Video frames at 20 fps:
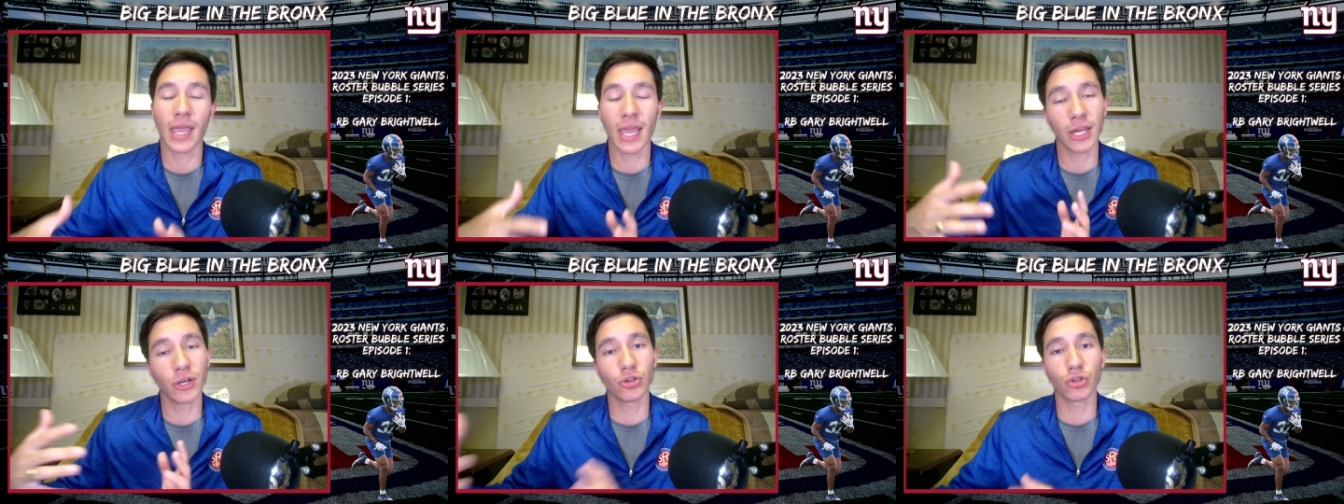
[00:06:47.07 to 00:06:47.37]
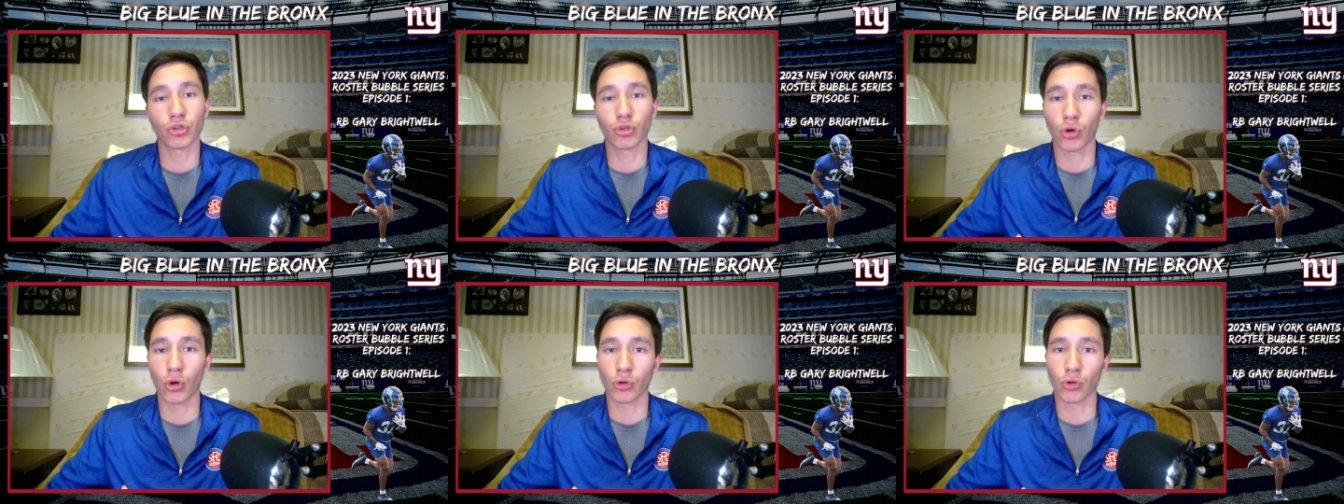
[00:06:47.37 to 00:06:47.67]
and
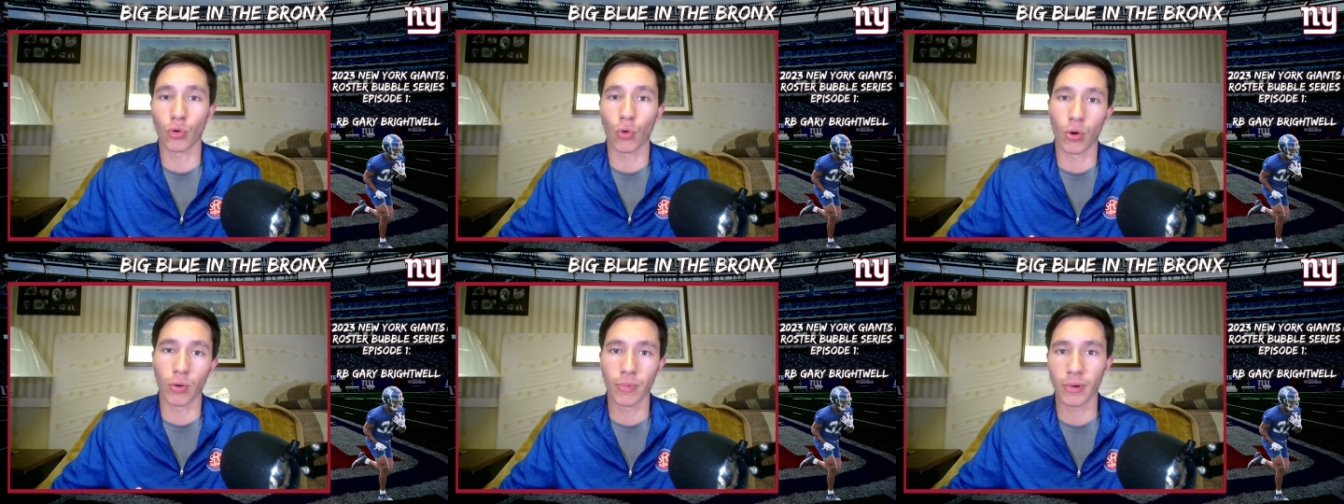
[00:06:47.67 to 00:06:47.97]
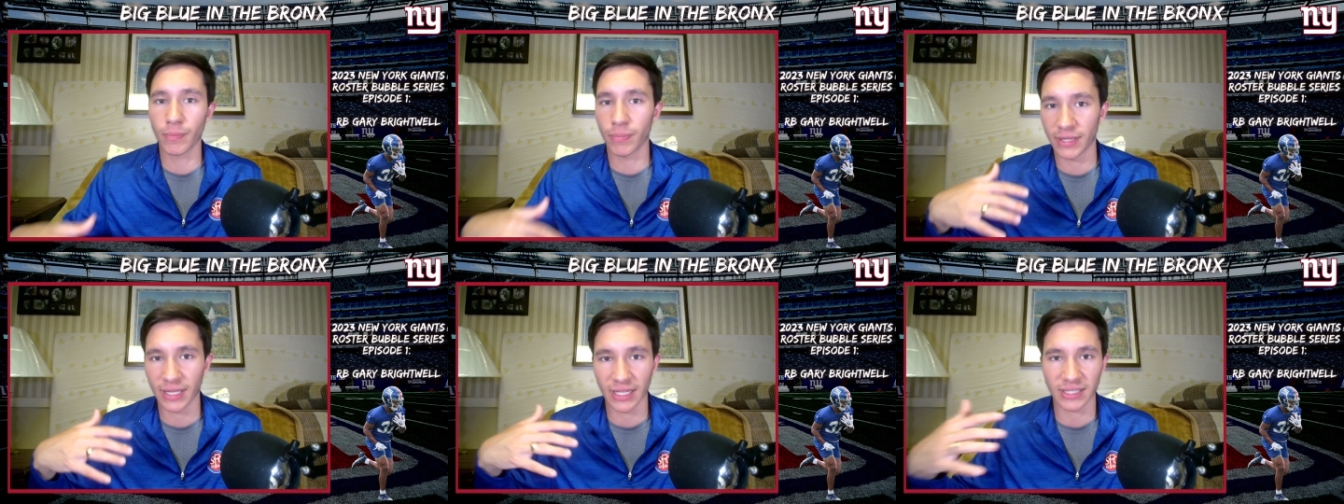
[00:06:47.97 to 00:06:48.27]
Deshaun
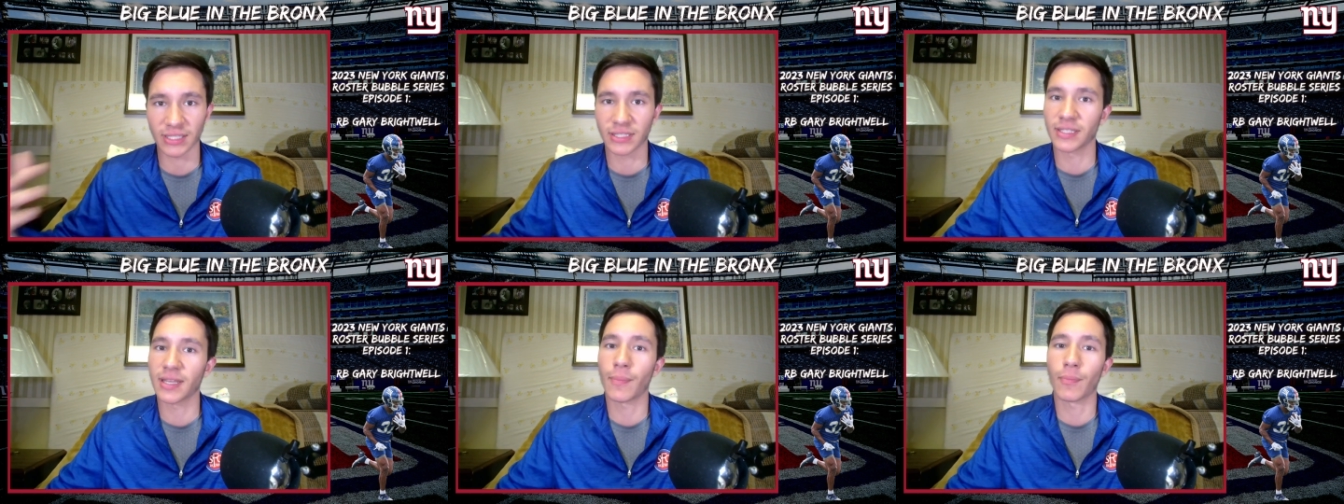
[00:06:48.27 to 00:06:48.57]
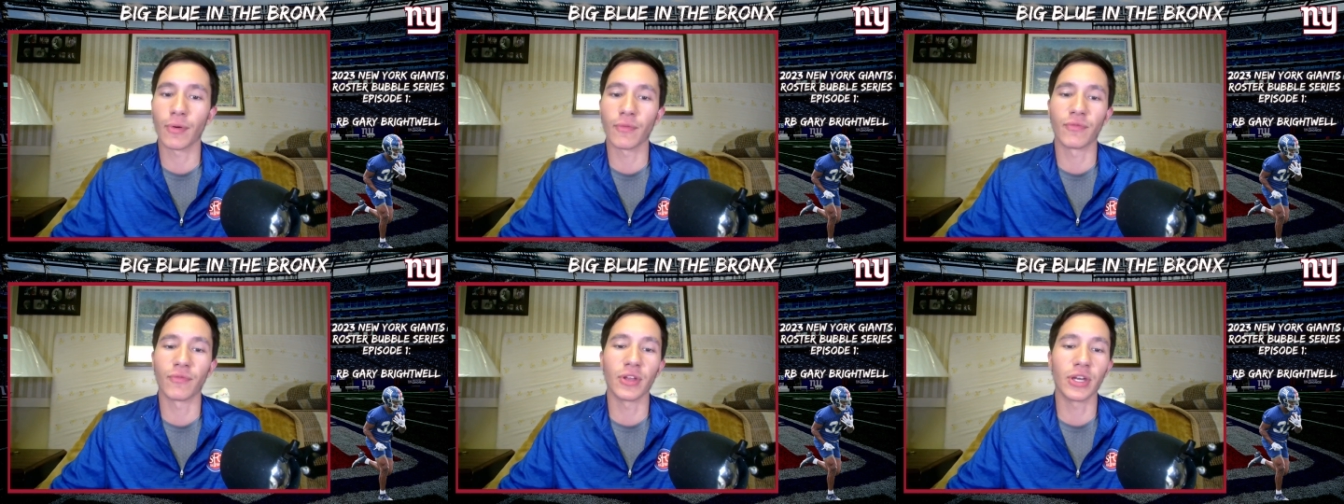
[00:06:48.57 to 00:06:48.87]
Corbin, but that's a
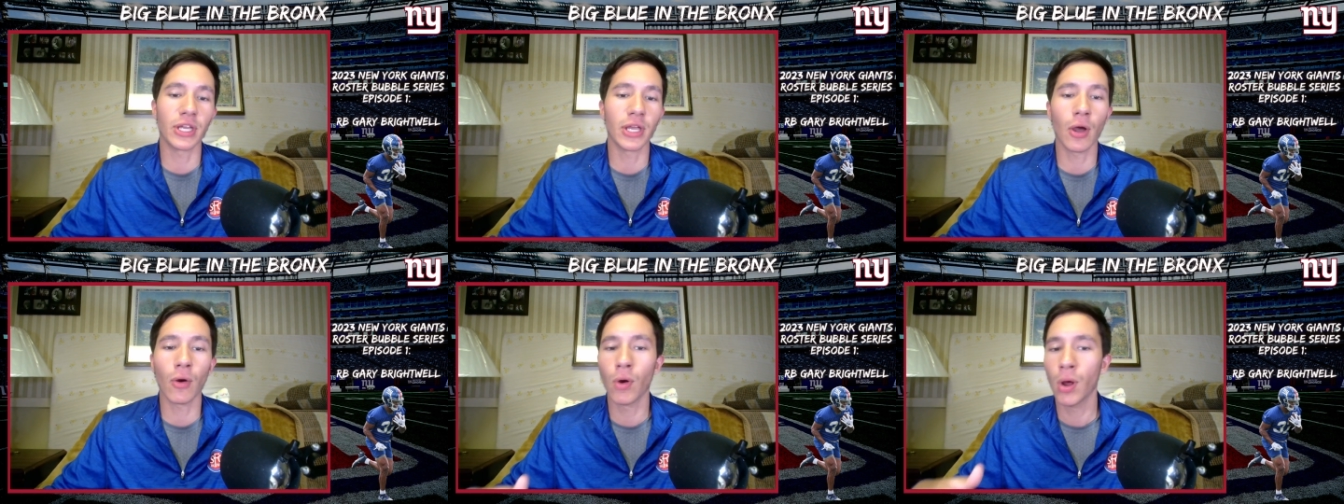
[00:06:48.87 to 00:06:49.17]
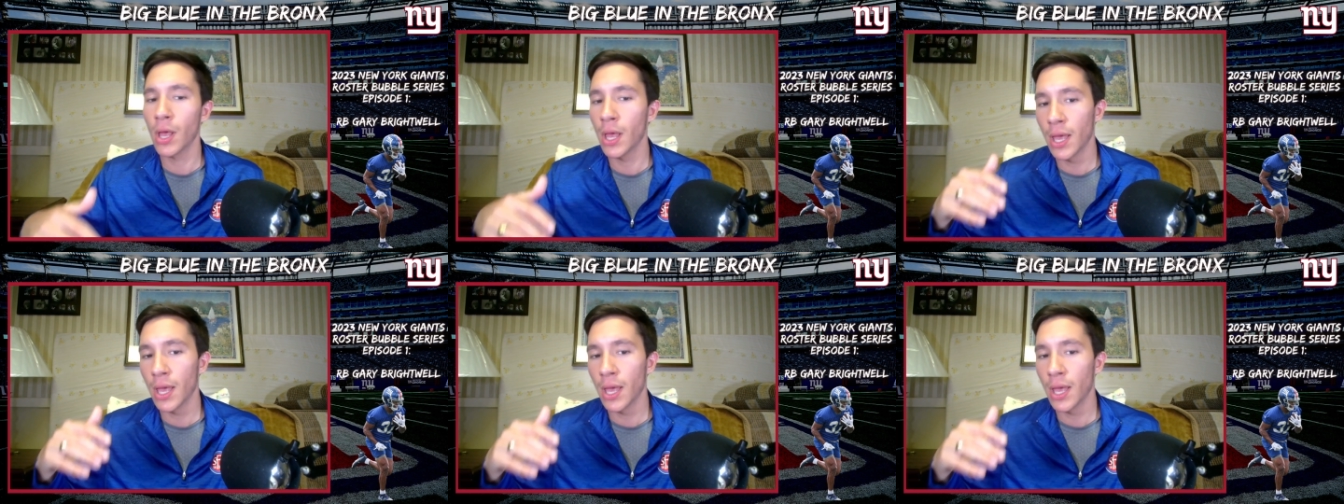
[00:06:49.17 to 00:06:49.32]
separate video.